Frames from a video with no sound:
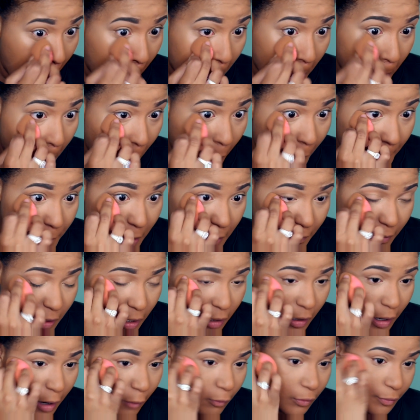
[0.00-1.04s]
I don't know, a
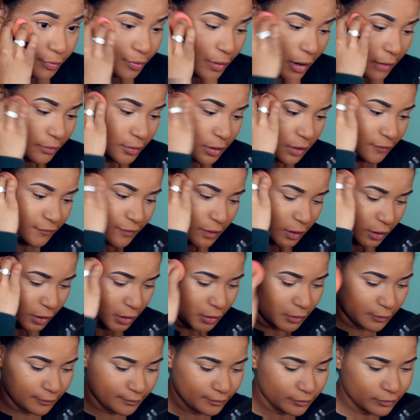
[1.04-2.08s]
BBL, I would probably
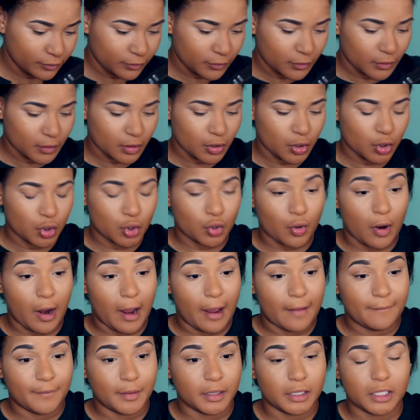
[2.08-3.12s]
fucking
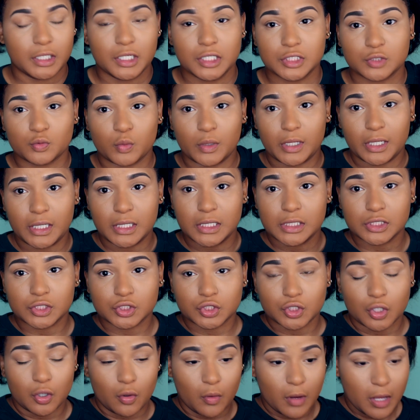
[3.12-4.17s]
cry. But it is what it
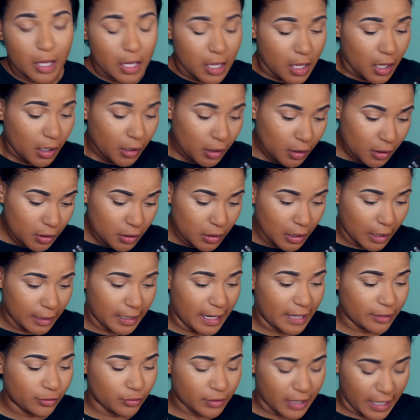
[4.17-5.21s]
is. So, a
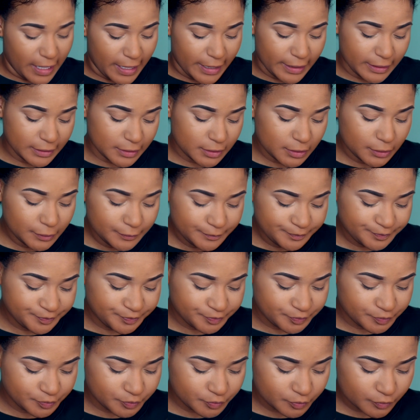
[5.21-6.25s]
lot of you guys,
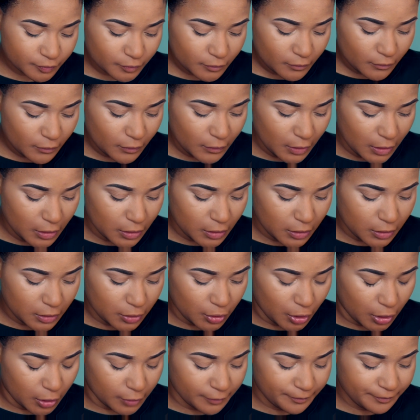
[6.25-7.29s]

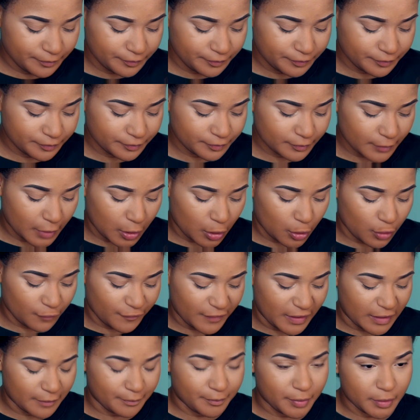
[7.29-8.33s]
you know, I don't know if
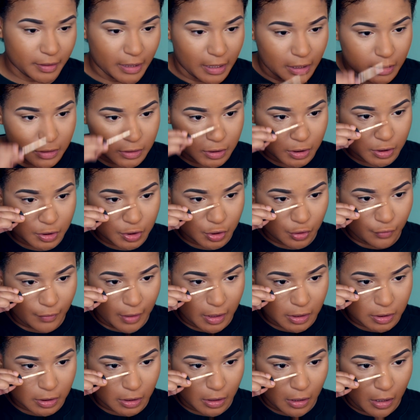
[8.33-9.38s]
you have to put that into
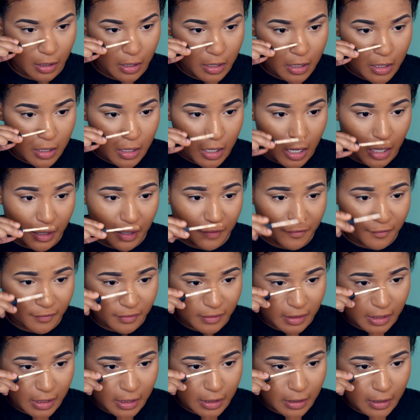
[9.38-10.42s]
consideration. Another
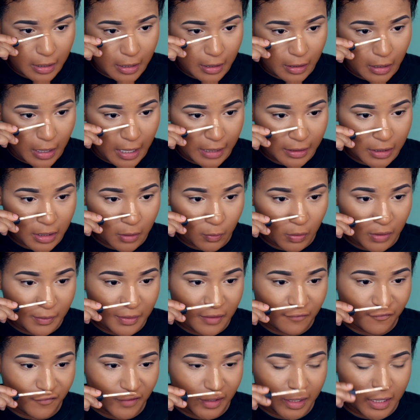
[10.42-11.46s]
thing, I think we'd
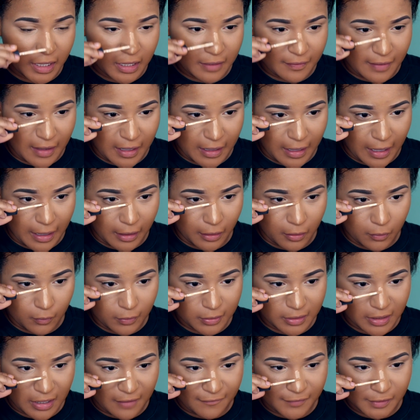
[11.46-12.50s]
be forgetting that, like,
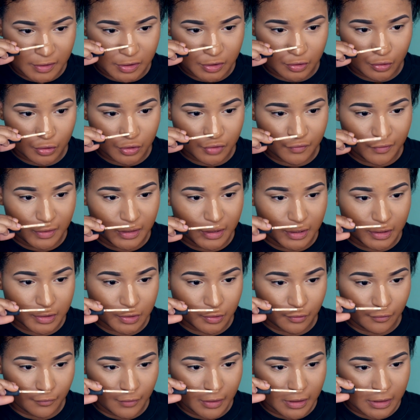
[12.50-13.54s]
with every surgery, there's
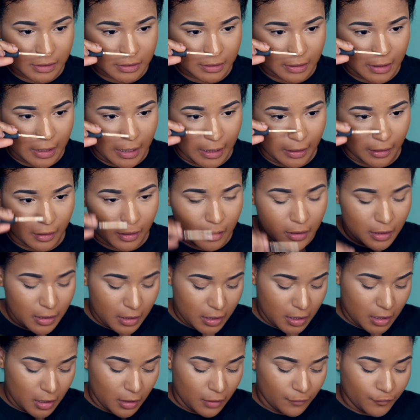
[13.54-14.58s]
a risk. Like,
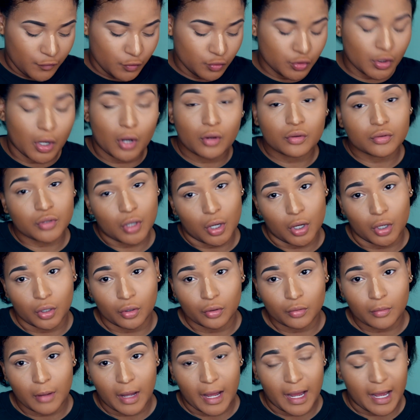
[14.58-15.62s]
if you don't
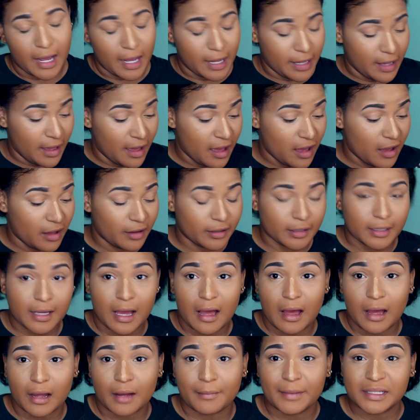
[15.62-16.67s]
know, I
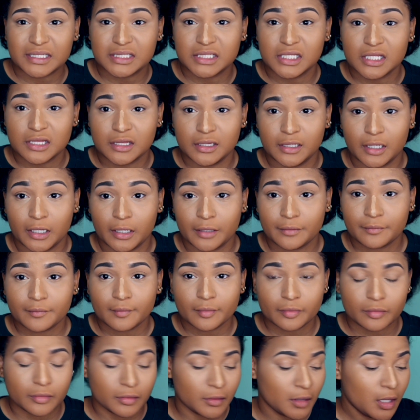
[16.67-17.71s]
got my teeth done.
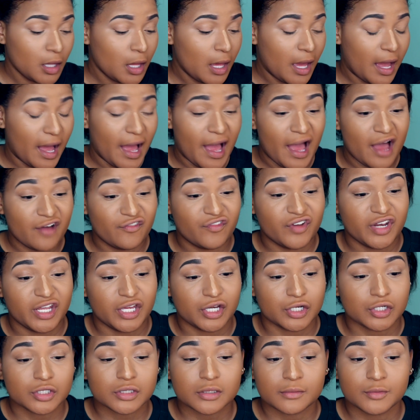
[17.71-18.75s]
I have
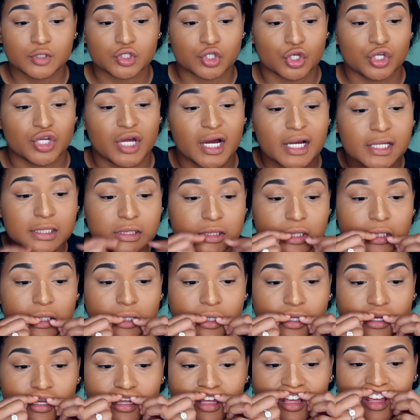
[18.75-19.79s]
veneers. Let me show you guys.
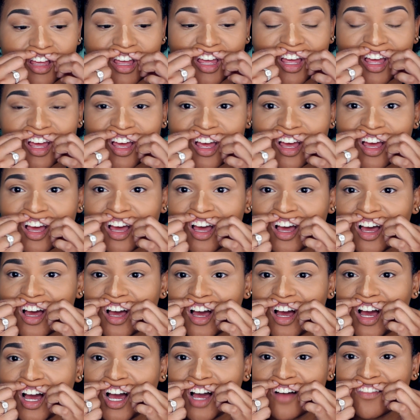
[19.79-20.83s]

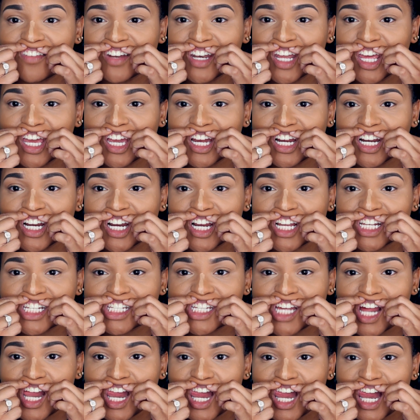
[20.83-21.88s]
I have
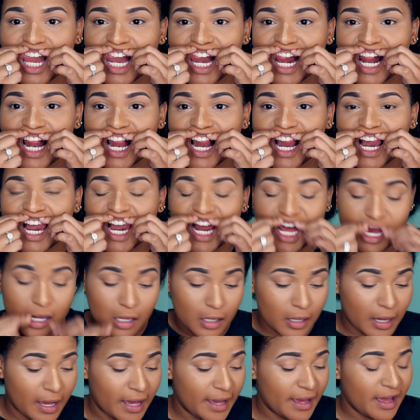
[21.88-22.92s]
veneers.
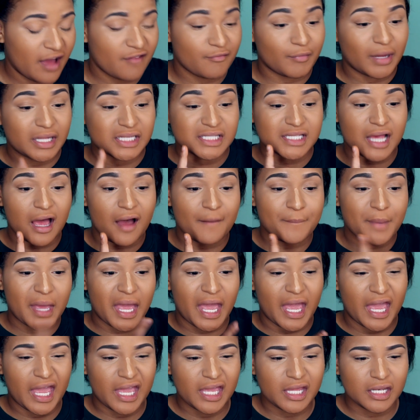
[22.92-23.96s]
I have my
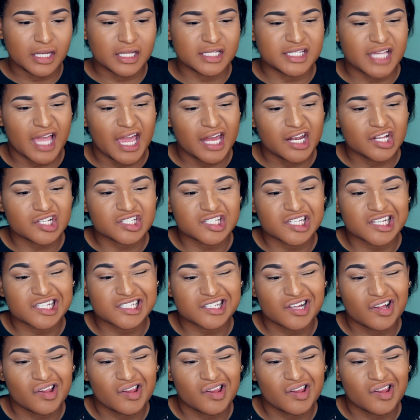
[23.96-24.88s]
top eight. Is it eight or six?